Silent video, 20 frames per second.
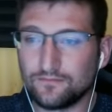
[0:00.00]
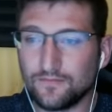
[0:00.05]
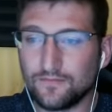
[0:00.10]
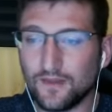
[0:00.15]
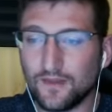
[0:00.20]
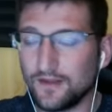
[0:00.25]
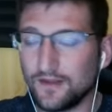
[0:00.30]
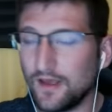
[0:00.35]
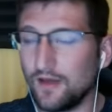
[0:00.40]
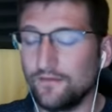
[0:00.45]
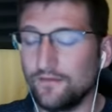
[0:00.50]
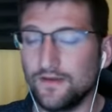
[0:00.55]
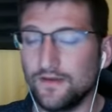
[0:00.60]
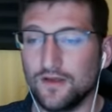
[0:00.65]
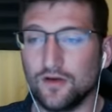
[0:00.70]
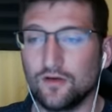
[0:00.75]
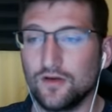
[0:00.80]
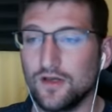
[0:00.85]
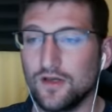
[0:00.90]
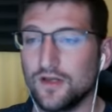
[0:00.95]
And
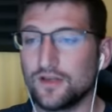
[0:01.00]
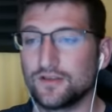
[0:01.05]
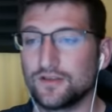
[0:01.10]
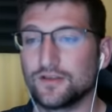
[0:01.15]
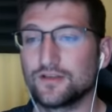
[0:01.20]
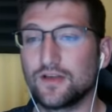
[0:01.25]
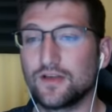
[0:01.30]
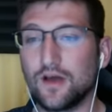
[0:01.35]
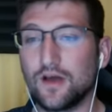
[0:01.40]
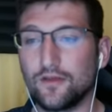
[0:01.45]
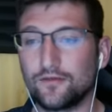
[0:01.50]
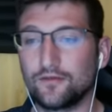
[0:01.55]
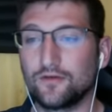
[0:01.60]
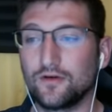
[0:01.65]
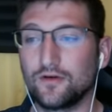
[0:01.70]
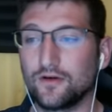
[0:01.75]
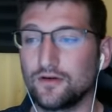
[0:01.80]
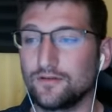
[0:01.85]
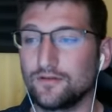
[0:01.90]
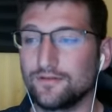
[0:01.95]
Calvillo just cut through
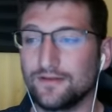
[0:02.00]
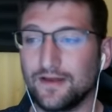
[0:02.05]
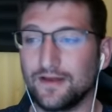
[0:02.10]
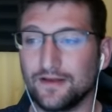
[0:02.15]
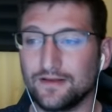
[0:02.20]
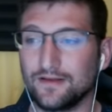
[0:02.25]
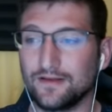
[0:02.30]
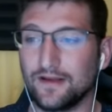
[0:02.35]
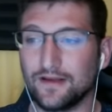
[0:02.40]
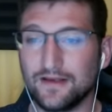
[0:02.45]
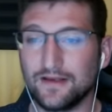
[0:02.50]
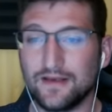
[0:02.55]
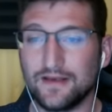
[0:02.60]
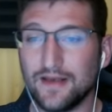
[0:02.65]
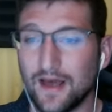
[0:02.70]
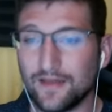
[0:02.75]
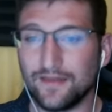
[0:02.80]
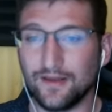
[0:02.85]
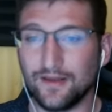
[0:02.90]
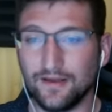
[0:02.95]
her like like
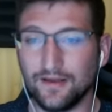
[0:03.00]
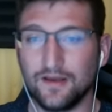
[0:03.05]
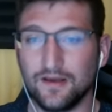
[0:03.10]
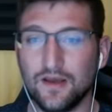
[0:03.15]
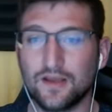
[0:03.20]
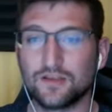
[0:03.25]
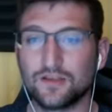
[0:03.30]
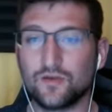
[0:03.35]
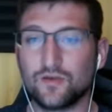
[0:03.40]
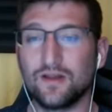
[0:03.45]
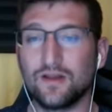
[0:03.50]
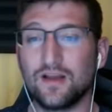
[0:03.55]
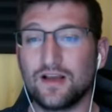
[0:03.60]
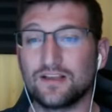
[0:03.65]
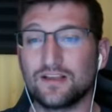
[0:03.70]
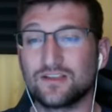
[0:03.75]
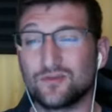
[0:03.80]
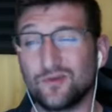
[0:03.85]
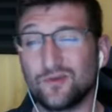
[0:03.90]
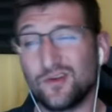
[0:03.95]
nothing. So I
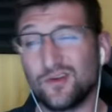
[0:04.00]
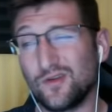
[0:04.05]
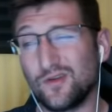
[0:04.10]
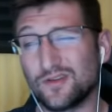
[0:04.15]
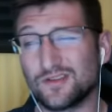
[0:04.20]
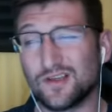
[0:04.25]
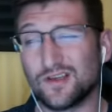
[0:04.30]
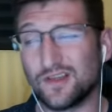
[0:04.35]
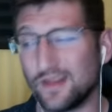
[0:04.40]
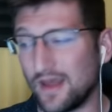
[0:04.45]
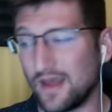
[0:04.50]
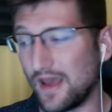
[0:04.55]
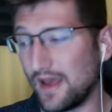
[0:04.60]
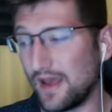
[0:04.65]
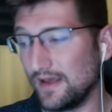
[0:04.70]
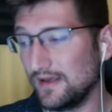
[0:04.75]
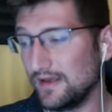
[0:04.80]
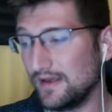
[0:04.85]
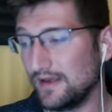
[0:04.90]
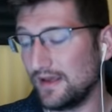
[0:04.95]
lost three units on that,
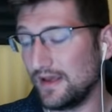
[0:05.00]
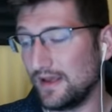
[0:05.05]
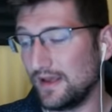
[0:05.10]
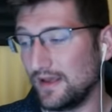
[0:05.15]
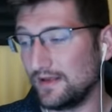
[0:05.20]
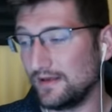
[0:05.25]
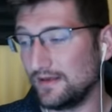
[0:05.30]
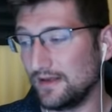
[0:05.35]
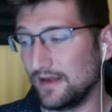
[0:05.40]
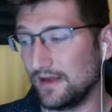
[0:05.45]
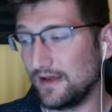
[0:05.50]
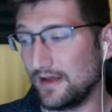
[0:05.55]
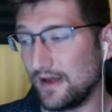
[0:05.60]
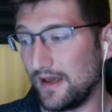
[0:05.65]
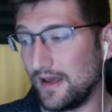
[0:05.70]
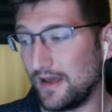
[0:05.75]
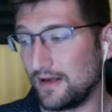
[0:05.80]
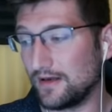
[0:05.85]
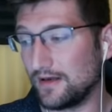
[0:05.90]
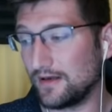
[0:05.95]
and uh, I
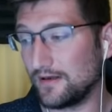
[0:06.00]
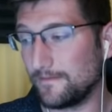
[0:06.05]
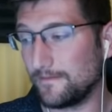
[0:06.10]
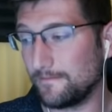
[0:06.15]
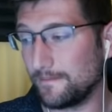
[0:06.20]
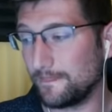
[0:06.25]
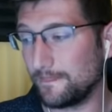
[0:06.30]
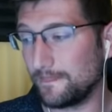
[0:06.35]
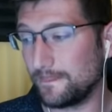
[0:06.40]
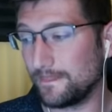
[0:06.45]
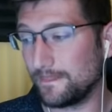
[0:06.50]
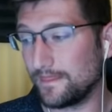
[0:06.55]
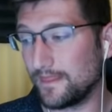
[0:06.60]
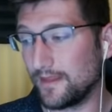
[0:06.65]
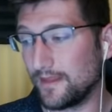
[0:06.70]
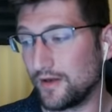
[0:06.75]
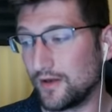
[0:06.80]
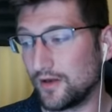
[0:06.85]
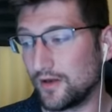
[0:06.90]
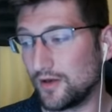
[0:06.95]
had a
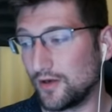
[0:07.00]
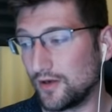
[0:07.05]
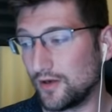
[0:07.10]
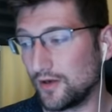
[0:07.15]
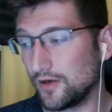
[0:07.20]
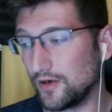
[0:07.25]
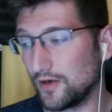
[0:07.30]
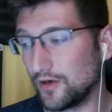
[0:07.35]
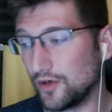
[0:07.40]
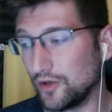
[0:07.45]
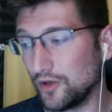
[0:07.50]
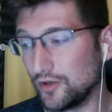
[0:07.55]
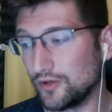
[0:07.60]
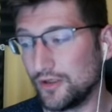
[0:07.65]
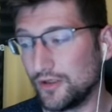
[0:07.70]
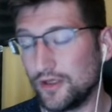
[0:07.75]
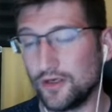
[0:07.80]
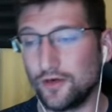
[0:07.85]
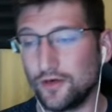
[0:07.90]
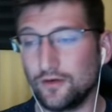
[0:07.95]

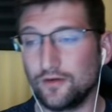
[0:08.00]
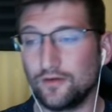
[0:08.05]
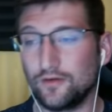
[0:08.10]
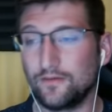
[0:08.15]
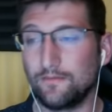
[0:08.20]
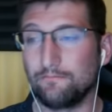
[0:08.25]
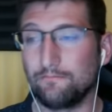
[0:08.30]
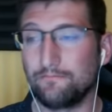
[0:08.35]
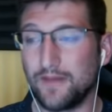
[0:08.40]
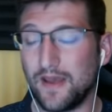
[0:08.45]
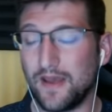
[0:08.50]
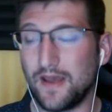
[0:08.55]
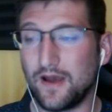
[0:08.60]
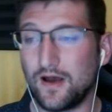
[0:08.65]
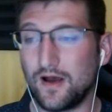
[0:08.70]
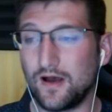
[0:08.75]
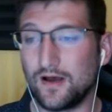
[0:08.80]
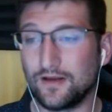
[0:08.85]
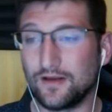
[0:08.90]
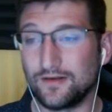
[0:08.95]
earlier bet
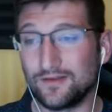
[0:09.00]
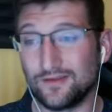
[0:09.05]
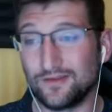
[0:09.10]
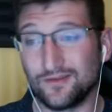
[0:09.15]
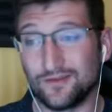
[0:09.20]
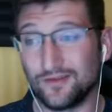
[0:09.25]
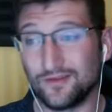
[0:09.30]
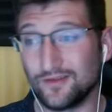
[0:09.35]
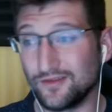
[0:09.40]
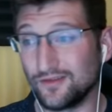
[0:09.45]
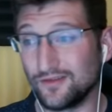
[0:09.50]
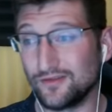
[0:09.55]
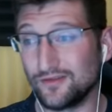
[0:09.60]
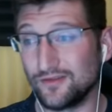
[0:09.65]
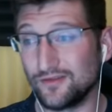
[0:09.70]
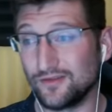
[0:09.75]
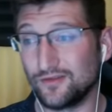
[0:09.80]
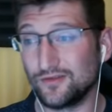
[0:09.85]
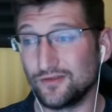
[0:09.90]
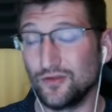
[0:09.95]
on
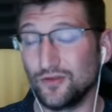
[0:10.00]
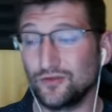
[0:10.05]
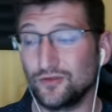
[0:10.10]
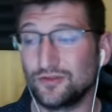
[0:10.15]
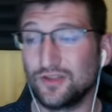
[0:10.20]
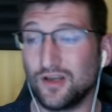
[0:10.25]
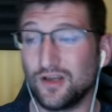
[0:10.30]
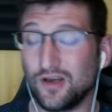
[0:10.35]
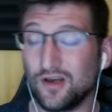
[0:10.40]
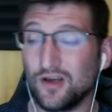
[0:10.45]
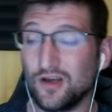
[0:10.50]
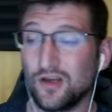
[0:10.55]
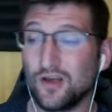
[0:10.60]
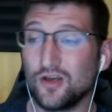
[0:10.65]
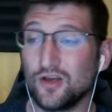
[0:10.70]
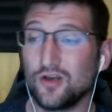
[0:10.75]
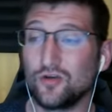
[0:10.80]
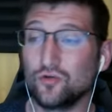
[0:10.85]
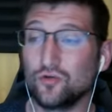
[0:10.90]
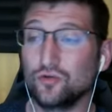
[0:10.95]
Utah
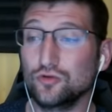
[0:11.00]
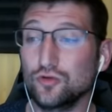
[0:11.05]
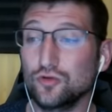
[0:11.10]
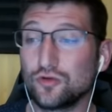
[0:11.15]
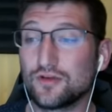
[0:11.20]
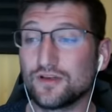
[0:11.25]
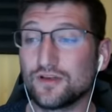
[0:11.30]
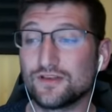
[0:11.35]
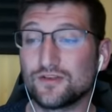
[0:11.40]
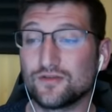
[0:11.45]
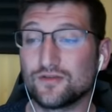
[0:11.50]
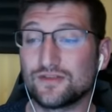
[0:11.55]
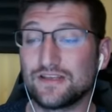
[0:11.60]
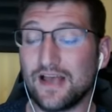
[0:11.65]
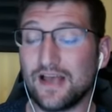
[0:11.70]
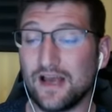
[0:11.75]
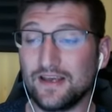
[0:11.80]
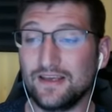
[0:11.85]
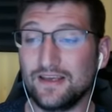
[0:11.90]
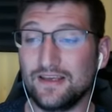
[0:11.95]
Ulka
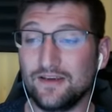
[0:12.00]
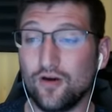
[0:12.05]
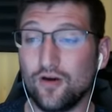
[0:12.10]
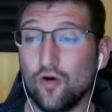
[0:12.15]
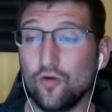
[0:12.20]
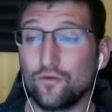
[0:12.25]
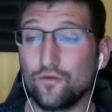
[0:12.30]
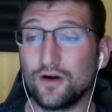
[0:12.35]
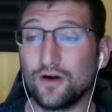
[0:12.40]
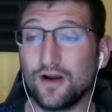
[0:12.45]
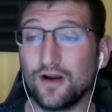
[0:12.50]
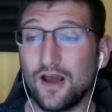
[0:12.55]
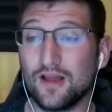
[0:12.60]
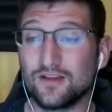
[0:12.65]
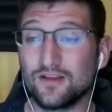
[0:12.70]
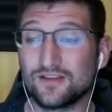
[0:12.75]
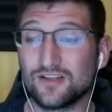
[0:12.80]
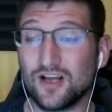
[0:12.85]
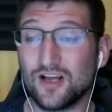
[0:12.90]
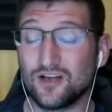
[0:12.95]
Sasaki over
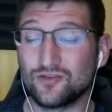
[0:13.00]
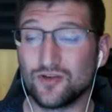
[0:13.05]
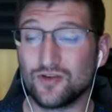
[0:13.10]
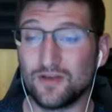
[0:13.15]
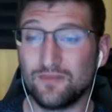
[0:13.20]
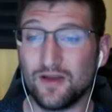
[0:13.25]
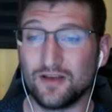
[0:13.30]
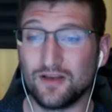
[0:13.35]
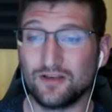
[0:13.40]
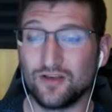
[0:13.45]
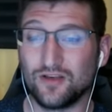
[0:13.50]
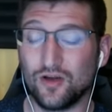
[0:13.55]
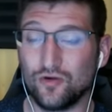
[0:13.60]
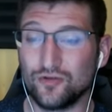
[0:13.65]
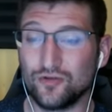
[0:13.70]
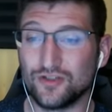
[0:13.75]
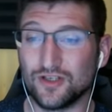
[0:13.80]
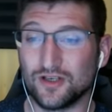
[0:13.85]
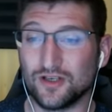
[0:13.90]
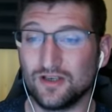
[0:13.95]
Alexandre
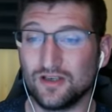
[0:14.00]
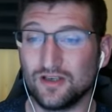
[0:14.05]
Pantoja.